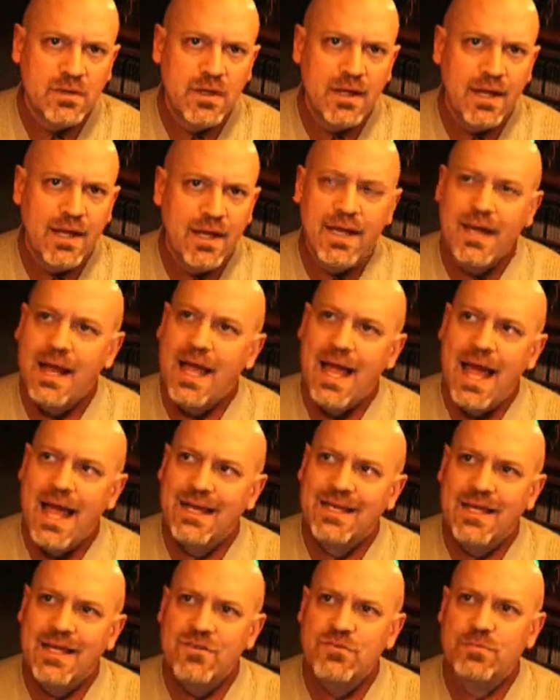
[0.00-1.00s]
And
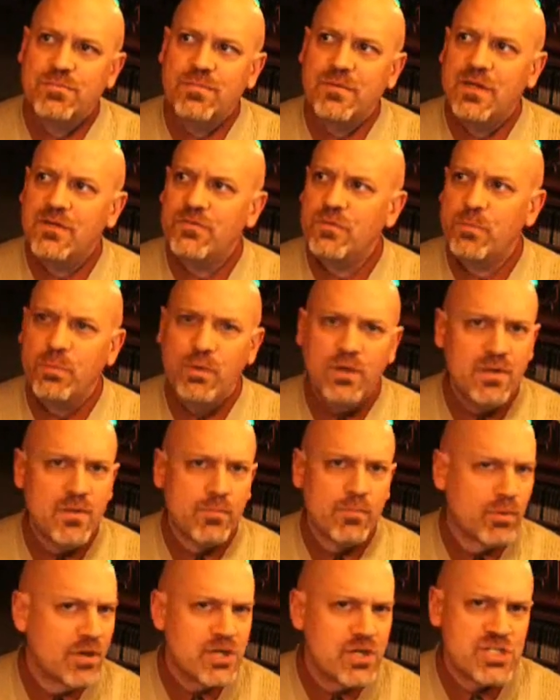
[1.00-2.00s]
I guess if you put in a
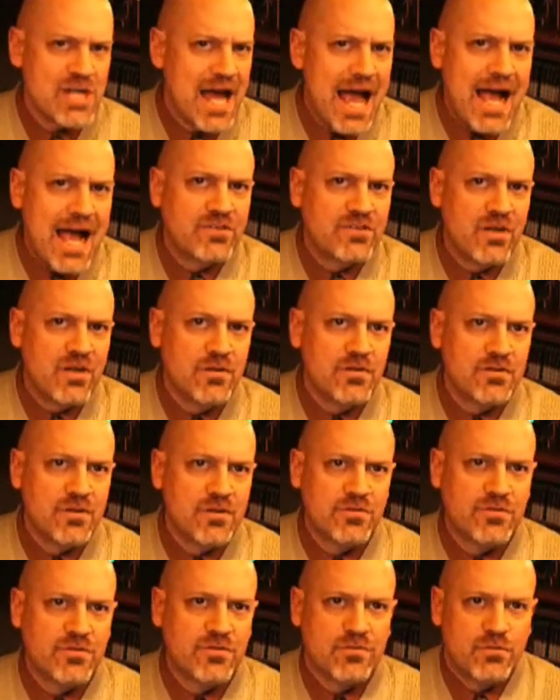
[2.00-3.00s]
British accent,
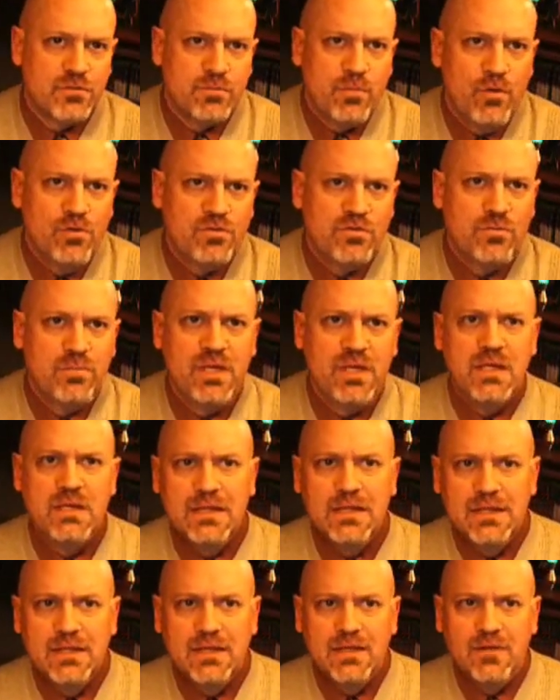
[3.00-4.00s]
it's supposed to
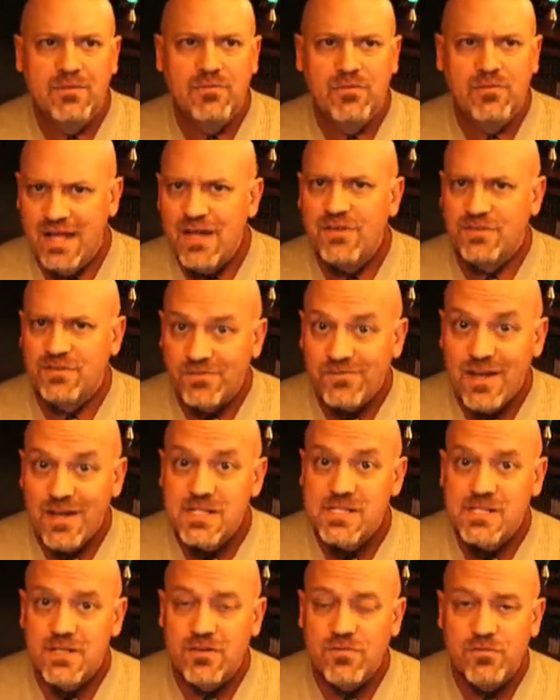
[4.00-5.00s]
be less
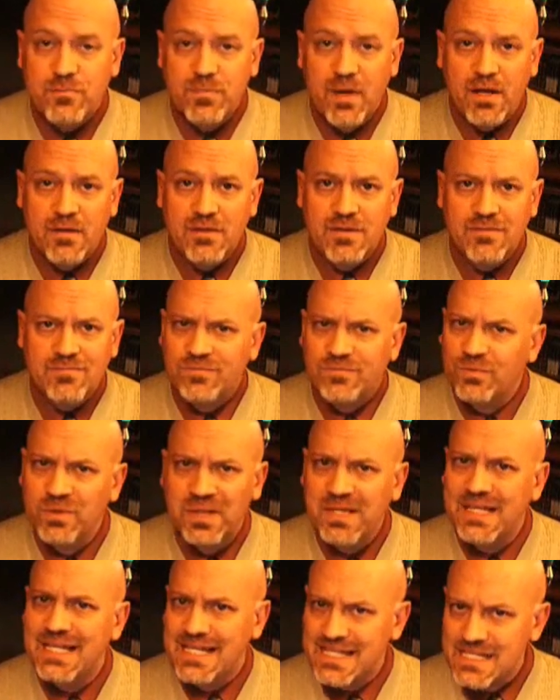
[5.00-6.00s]
offensive, but it
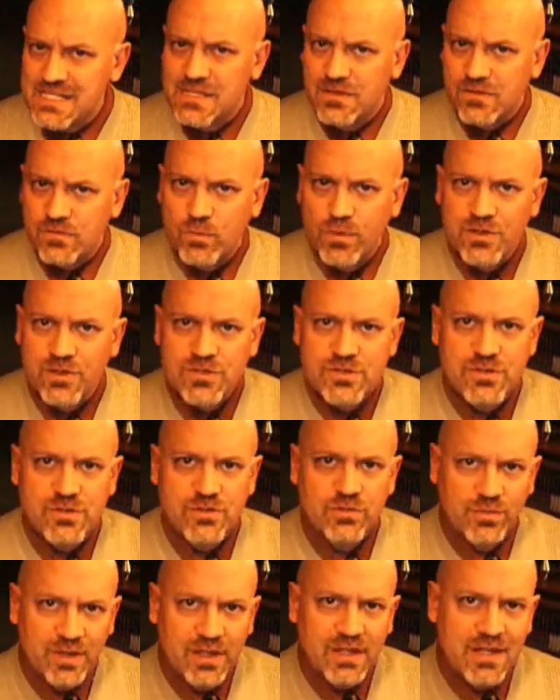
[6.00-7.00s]
really isn't once
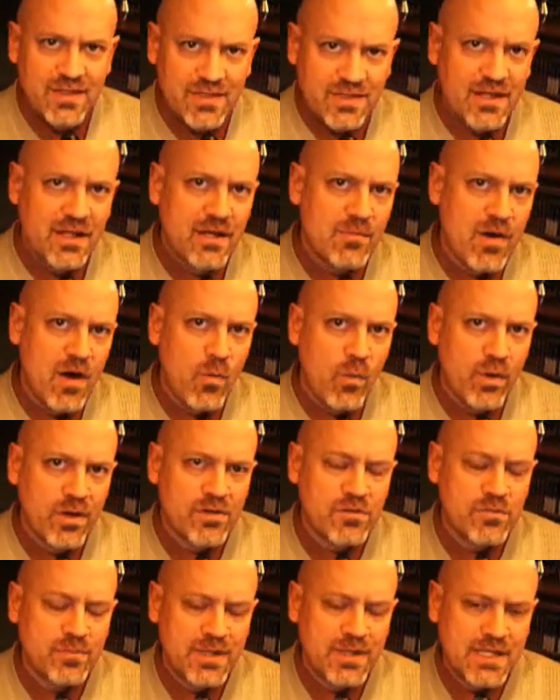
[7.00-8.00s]
you really think about
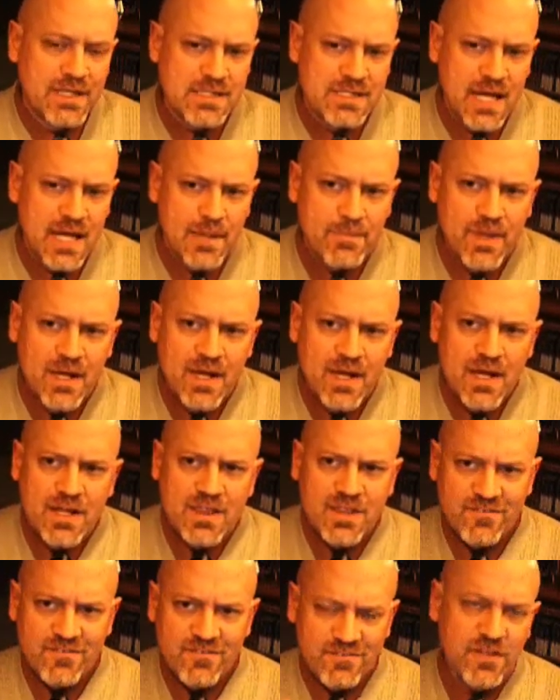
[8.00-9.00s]
what is being said.
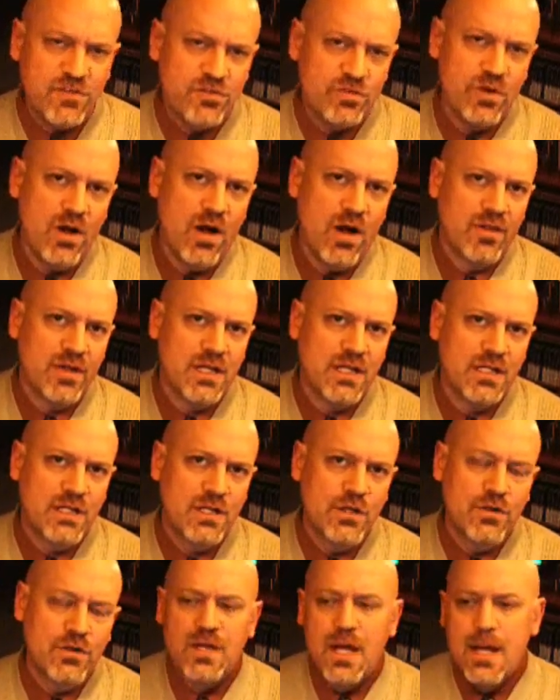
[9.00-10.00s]
The vitriol that he
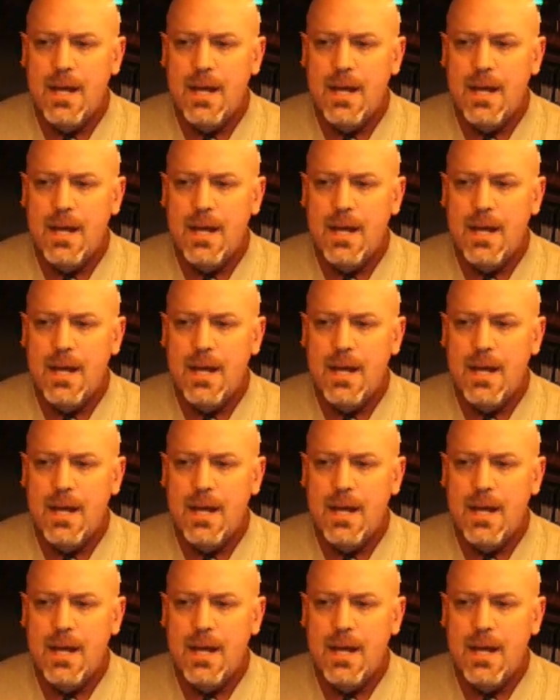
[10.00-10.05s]
used.